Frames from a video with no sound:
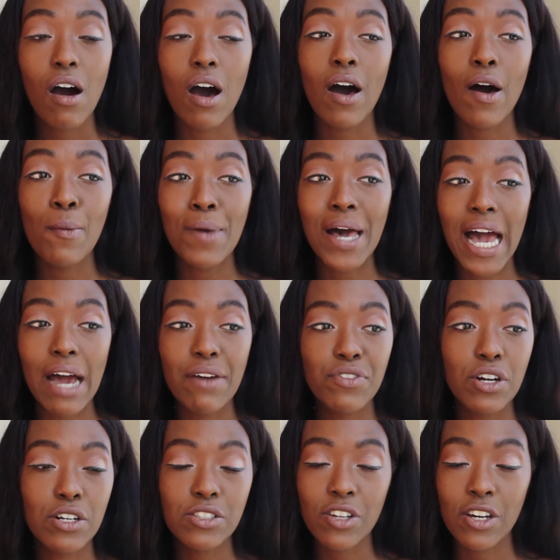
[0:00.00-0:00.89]

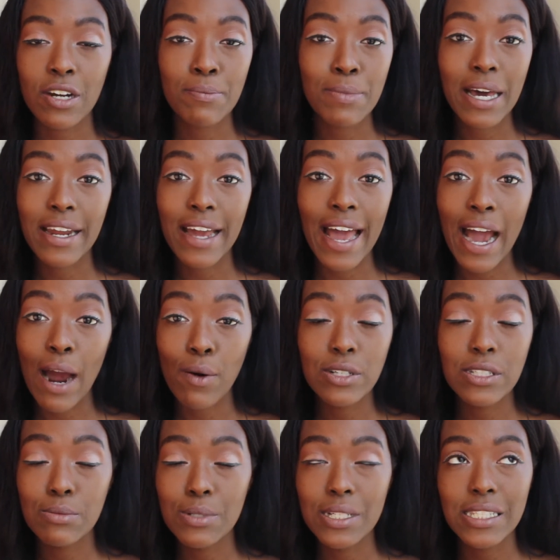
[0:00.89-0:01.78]
after a certain amount of
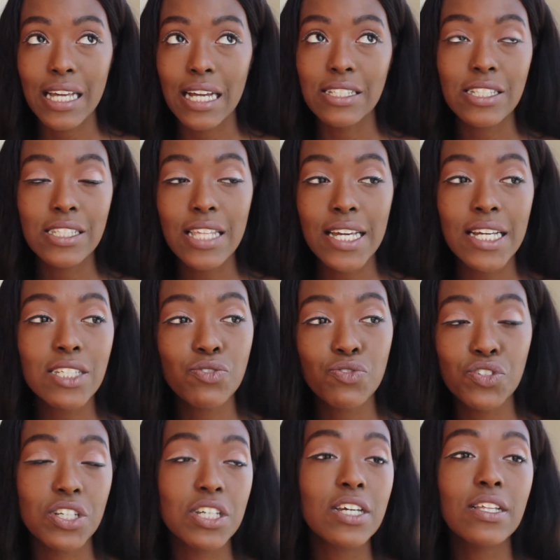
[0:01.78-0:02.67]
hours, because I just think
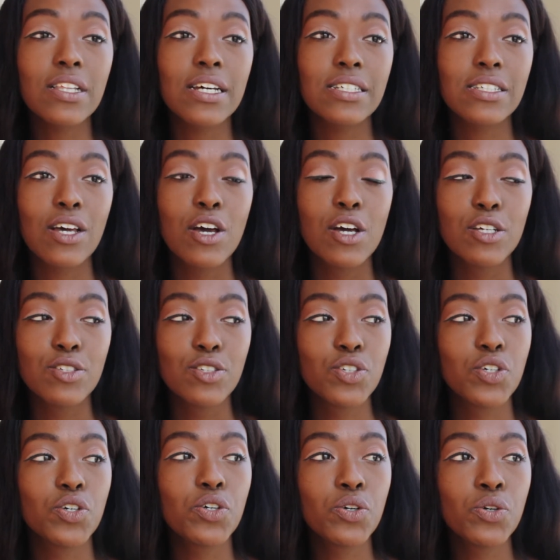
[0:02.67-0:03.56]
it's ridiculous
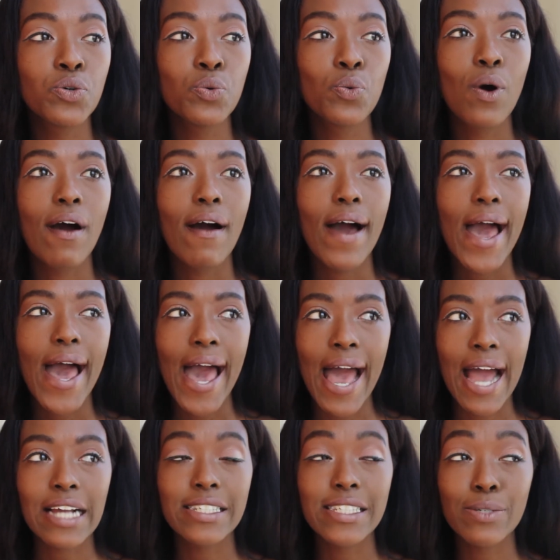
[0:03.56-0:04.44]
to
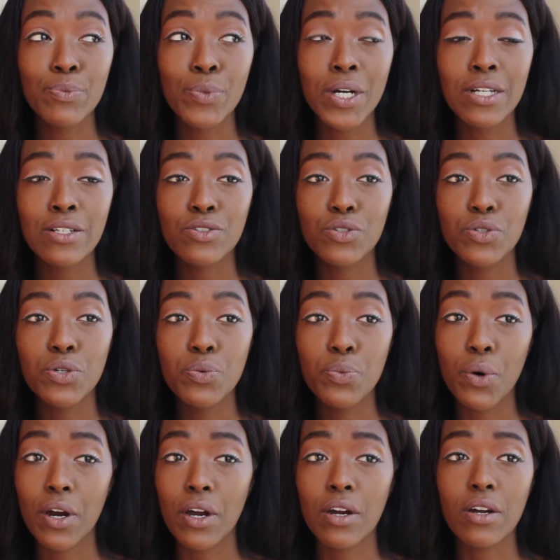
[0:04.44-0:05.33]
ask someone to
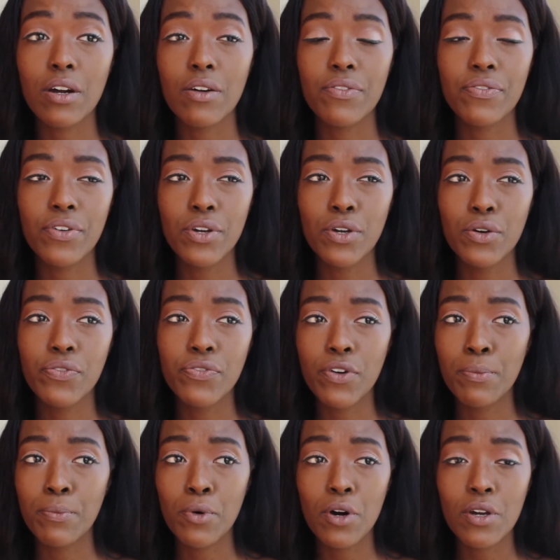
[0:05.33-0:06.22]
work for you
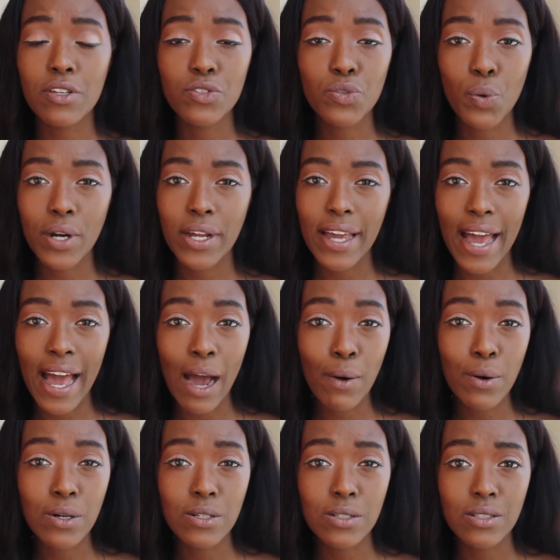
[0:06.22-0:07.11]
for more than 20
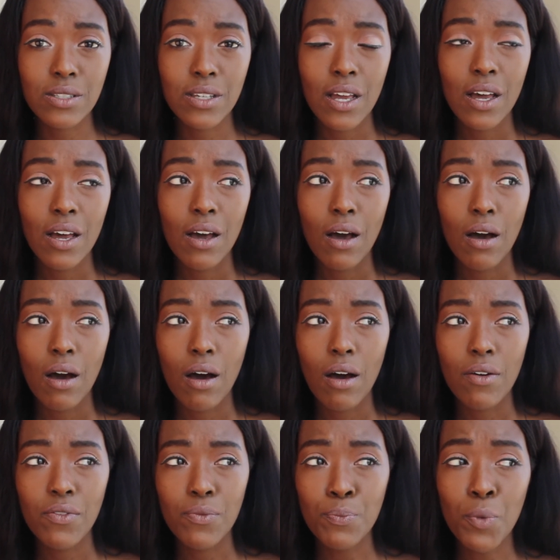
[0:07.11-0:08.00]
hours,
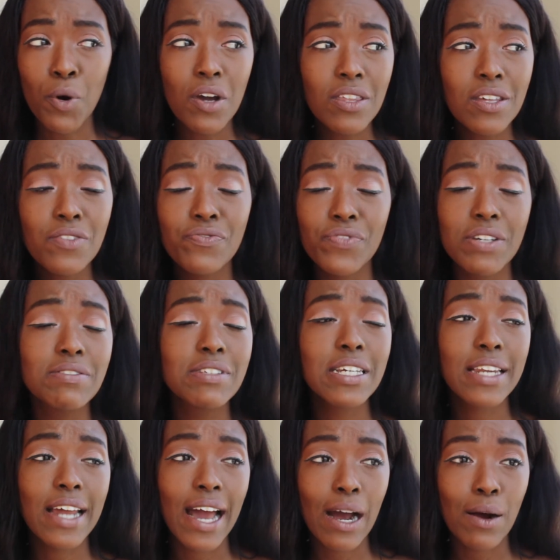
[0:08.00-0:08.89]
more than
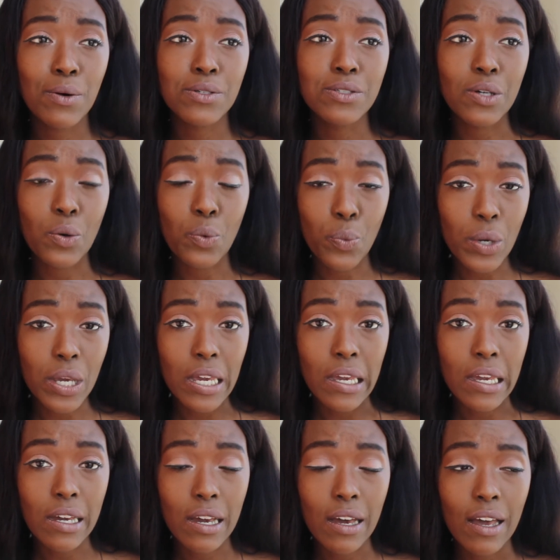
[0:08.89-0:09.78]
15 hours a
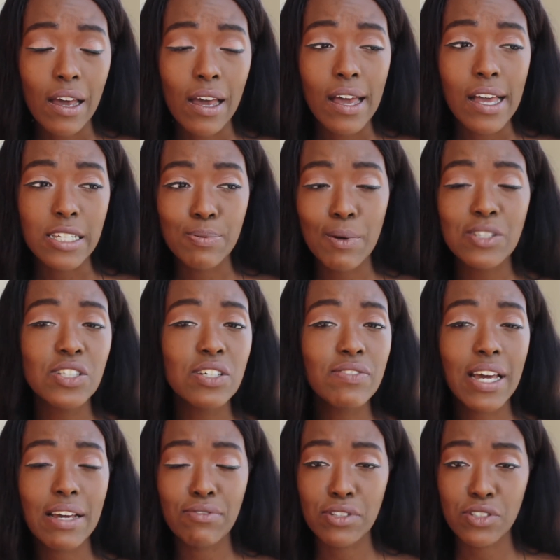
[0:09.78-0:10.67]
week, especially
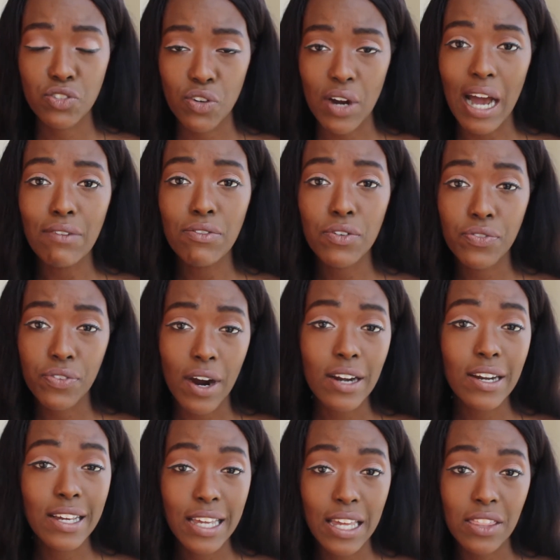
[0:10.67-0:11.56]
if they have to travel
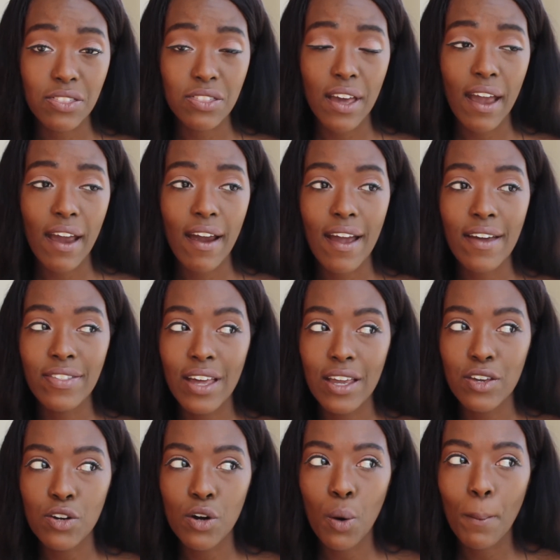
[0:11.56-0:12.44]
far to get there, and
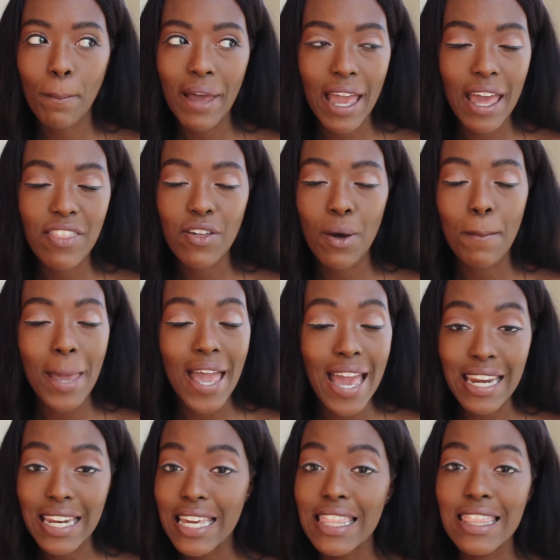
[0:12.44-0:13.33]
that you don't pay them
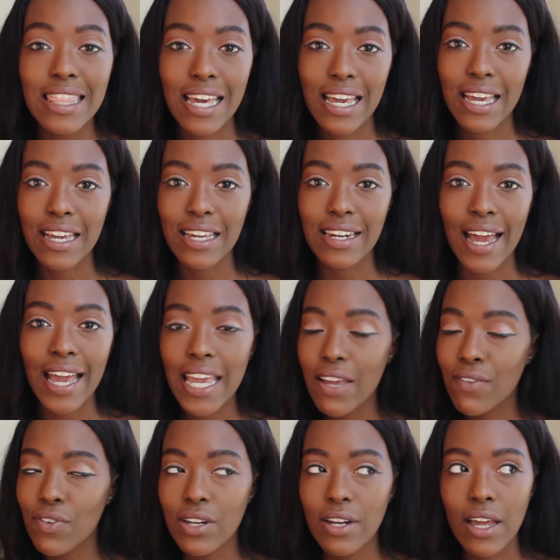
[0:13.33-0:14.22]
anything,
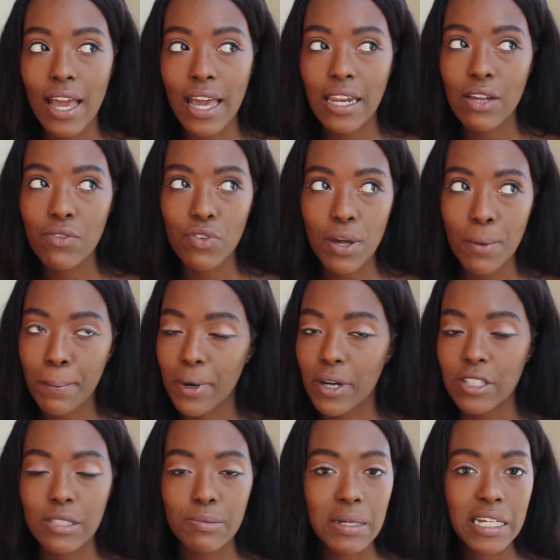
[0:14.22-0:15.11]
not even any
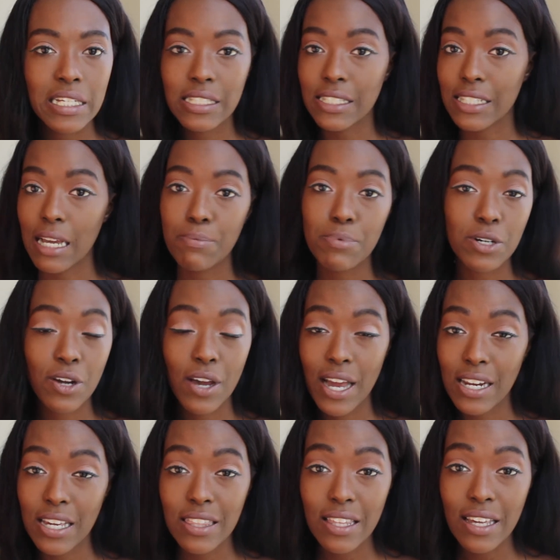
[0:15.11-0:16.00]
reimbursement, stipend, or
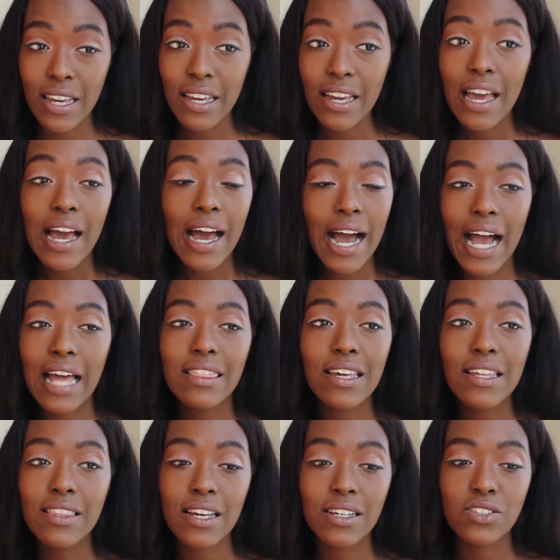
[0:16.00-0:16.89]
anything. I
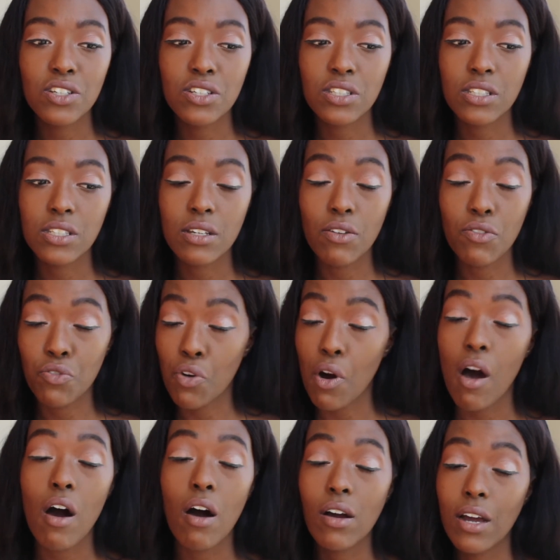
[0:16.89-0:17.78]
think that's just
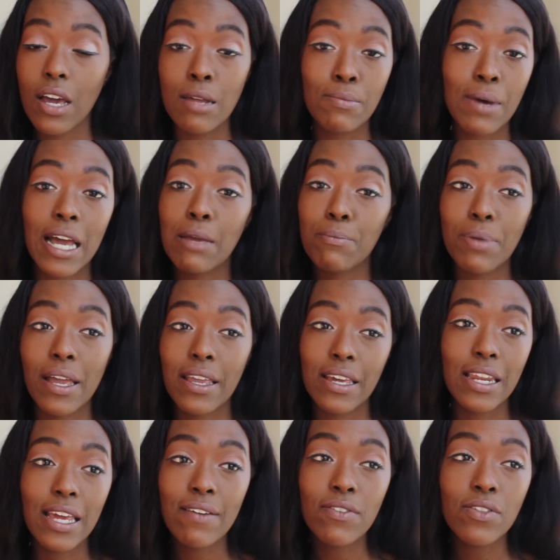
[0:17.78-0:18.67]
wrong, in my
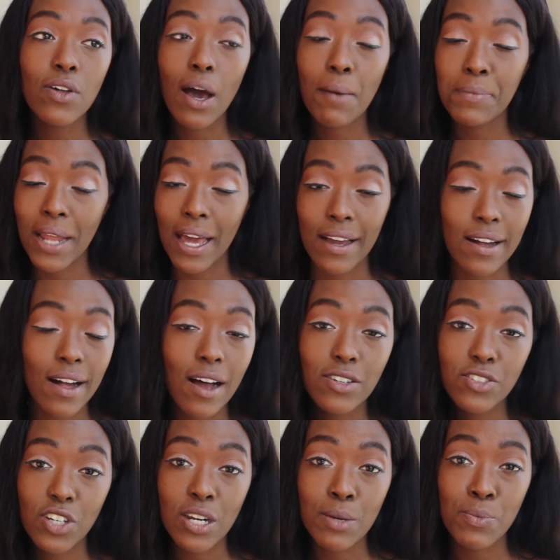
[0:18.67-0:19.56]
opinion. Even though I'm not in
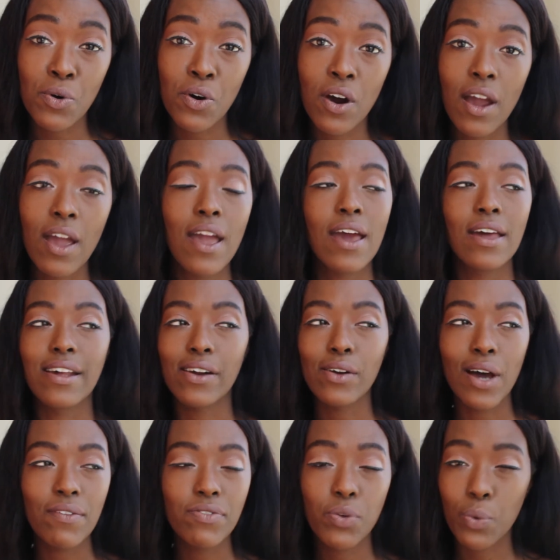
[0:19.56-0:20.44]
college anymore and I
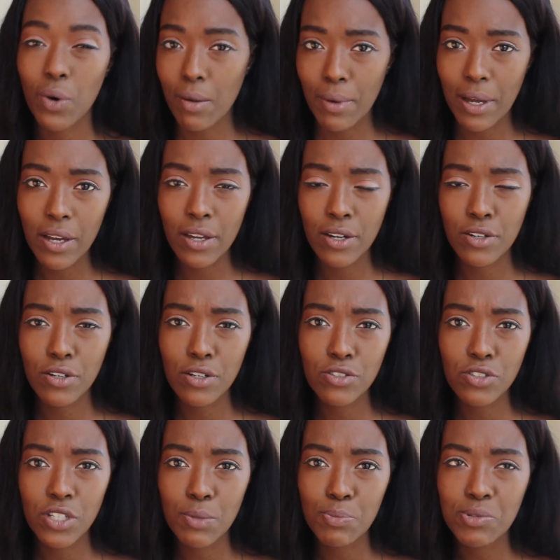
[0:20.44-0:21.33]
don't have to worry about
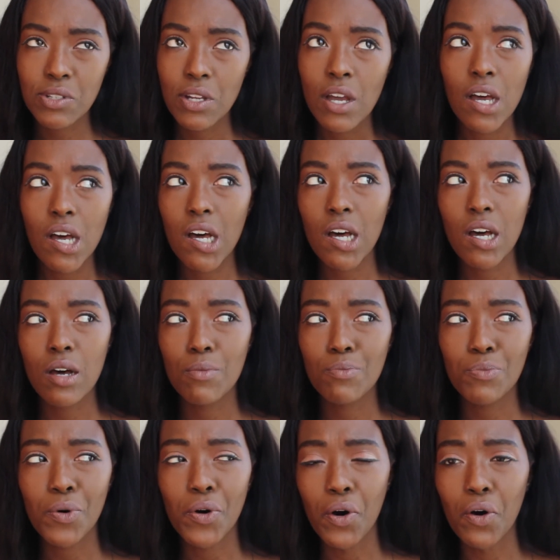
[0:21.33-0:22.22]
internships
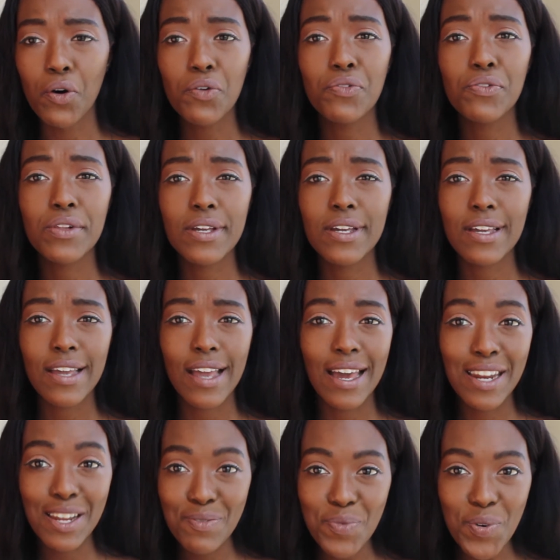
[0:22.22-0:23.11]
hopefully
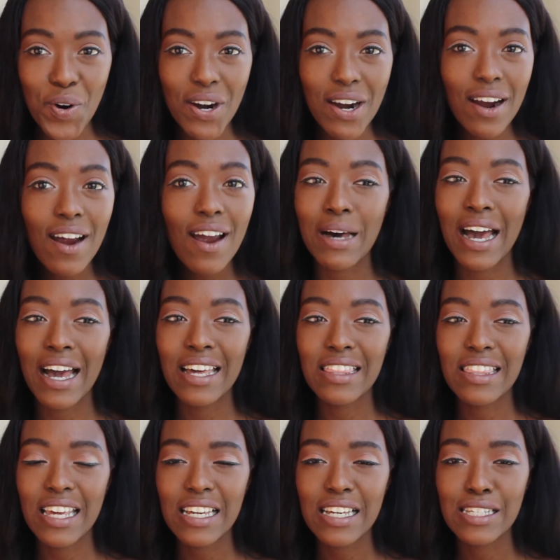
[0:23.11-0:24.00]
anymore, I
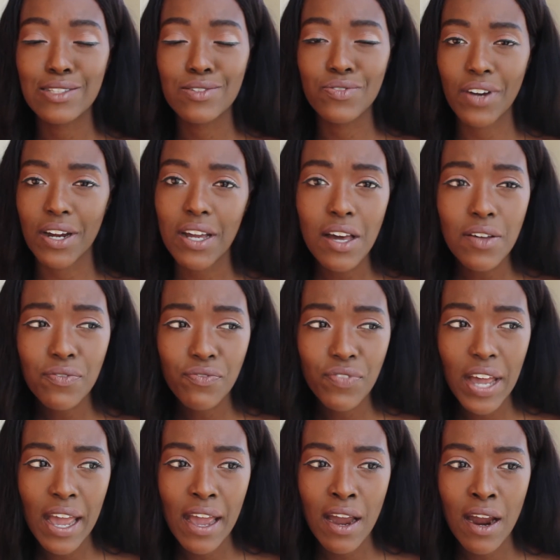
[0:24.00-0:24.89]
think it's very
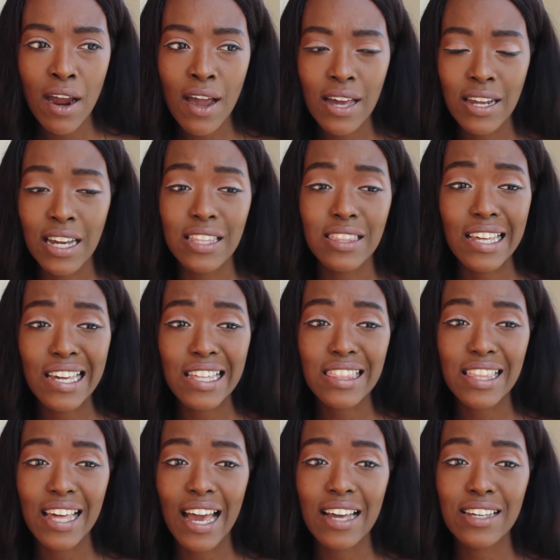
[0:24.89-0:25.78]
unfair, and I
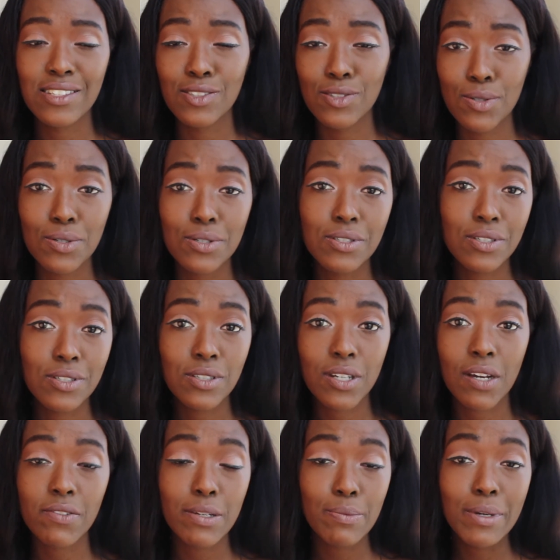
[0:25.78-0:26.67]
think that students
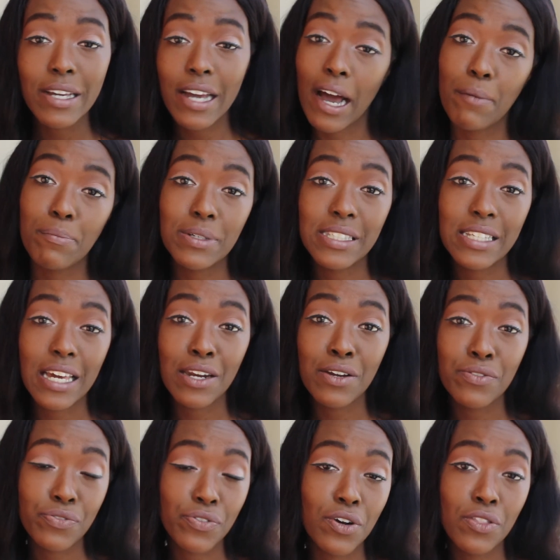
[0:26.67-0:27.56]
deserve to be
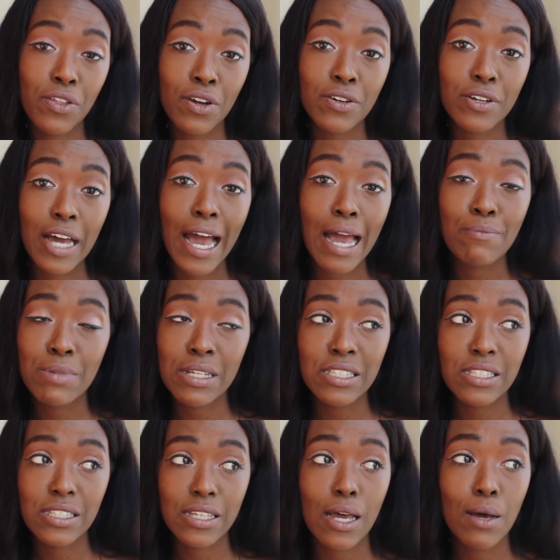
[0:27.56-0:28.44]
compensated for their time
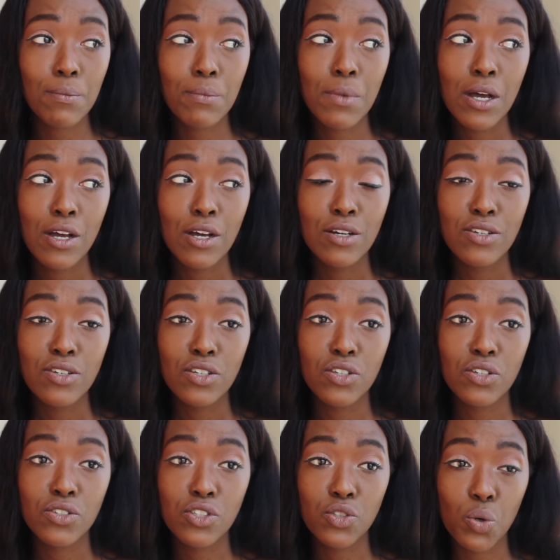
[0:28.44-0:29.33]
in some
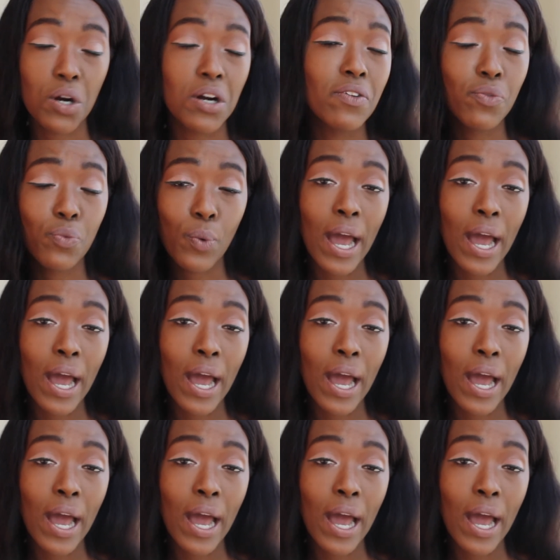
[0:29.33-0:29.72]
sort of